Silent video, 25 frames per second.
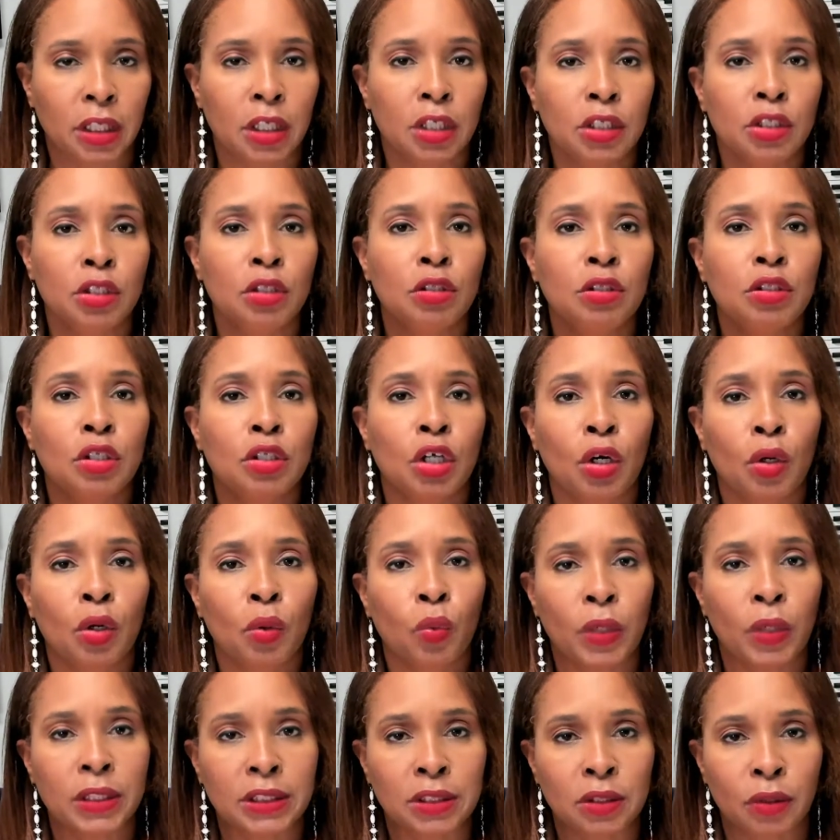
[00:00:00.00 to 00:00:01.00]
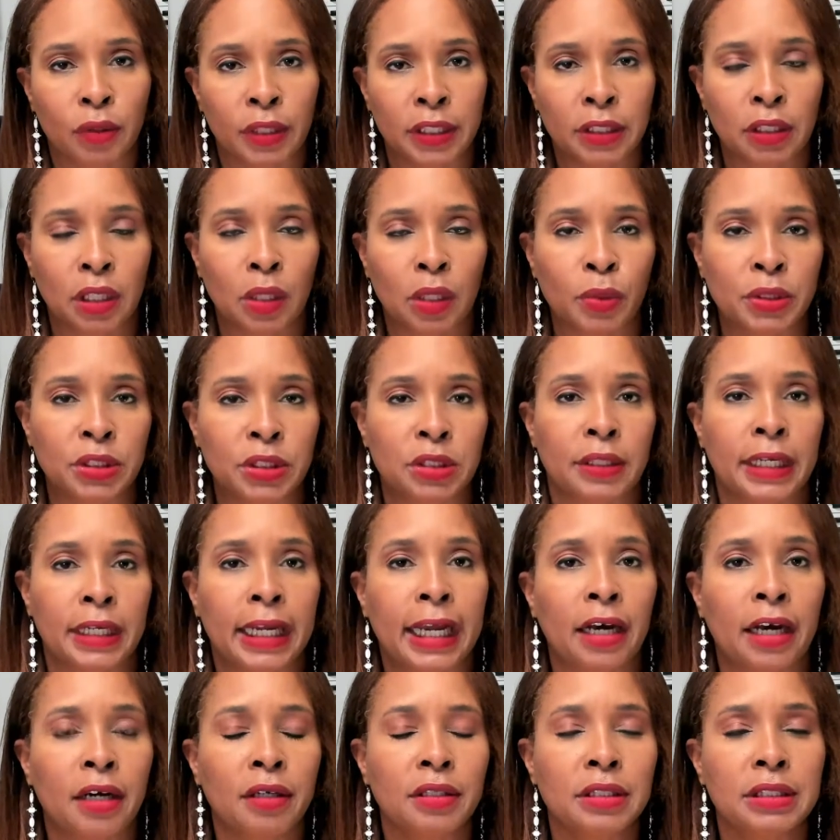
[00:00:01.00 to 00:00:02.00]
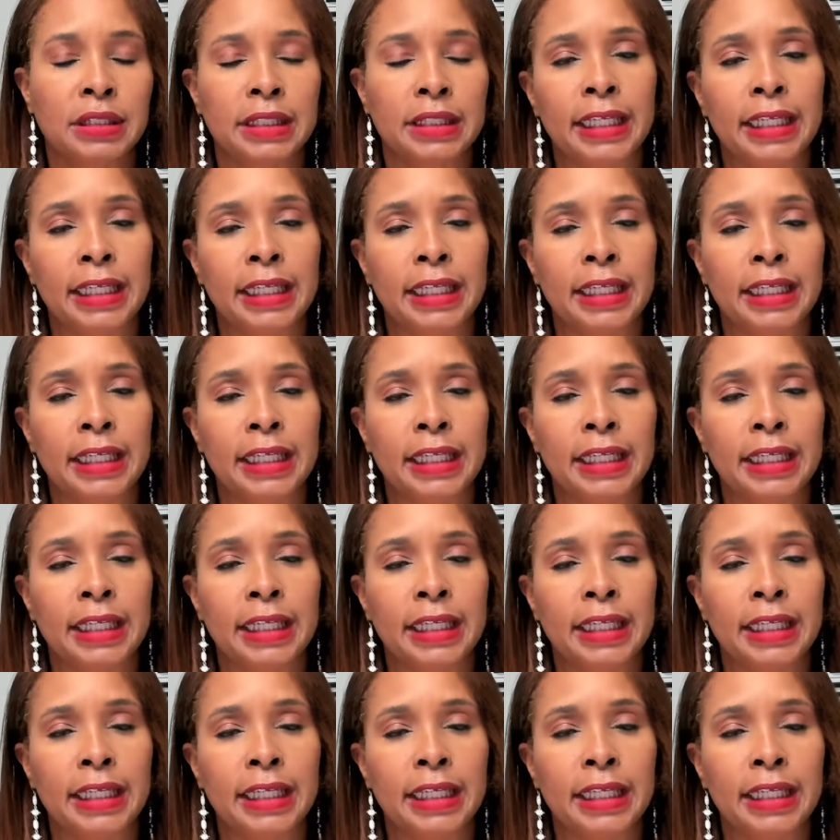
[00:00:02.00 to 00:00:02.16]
You know what's going on with your house.